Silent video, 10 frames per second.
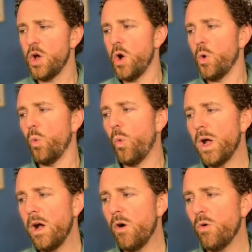
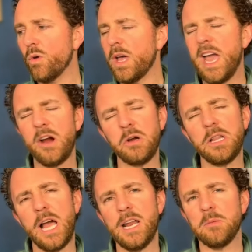Will
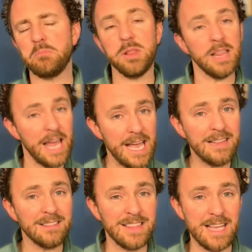Carolina play
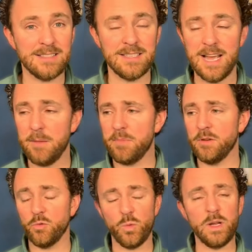less depth
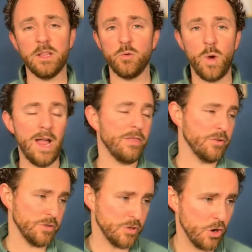and really ride their
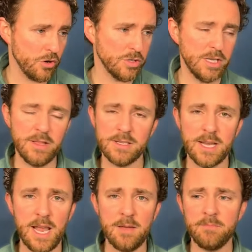starters in this
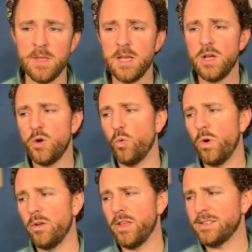game?
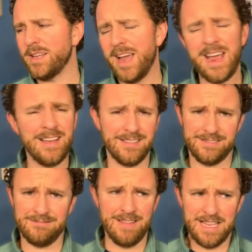Will they say, hey,
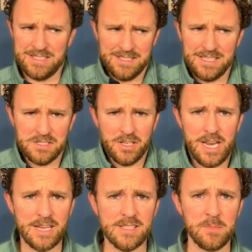it's essentially an
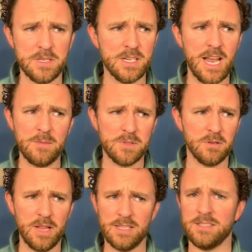exhibition game, so
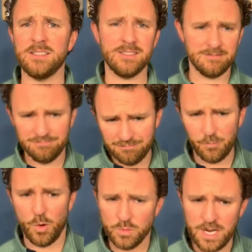let's just
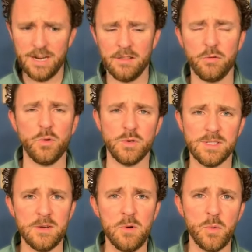rotate it through,
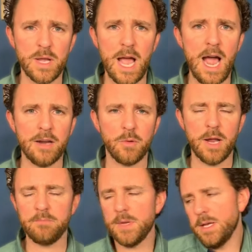see what we got, right?